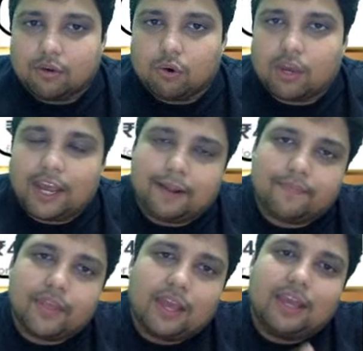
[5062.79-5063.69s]

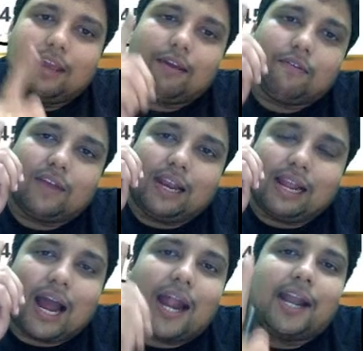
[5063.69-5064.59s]
Okay, he will
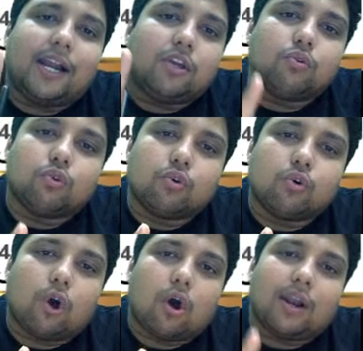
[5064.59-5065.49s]
guide you
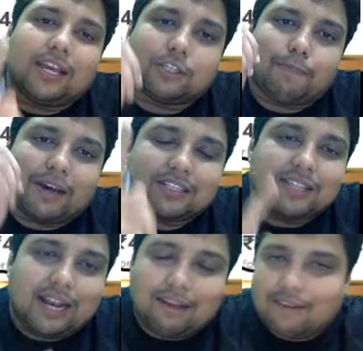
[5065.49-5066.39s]
on his
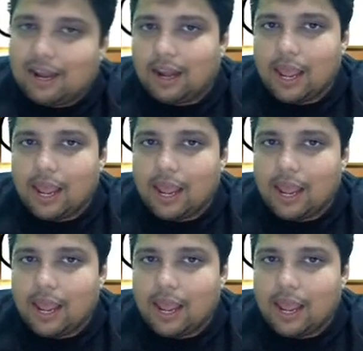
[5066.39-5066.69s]
personal level.